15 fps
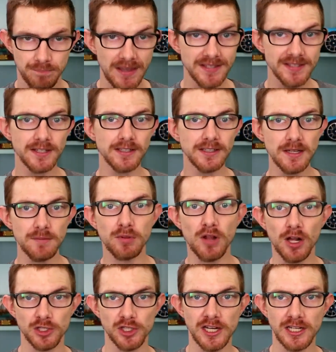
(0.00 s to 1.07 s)
Basically,
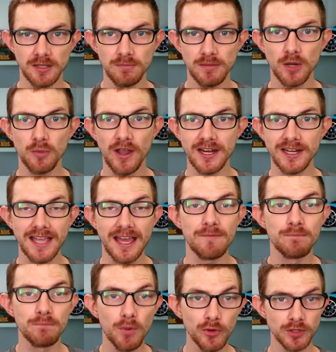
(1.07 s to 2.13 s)
blockchain can be a way to get
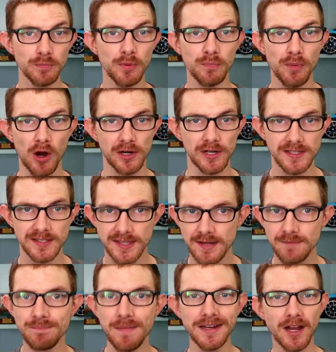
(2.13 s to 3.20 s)
multiple parties
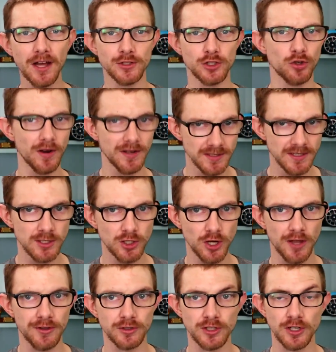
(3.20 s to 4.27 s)
that may not trust each
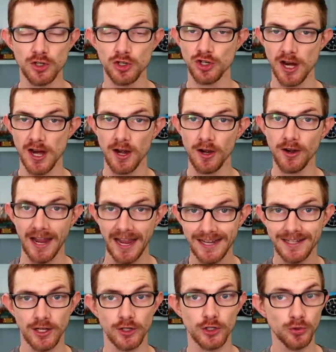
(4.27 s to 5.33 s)
other to share
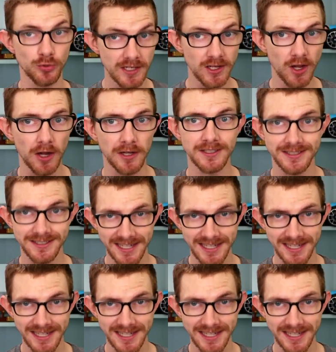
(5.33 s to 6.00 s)
and agree on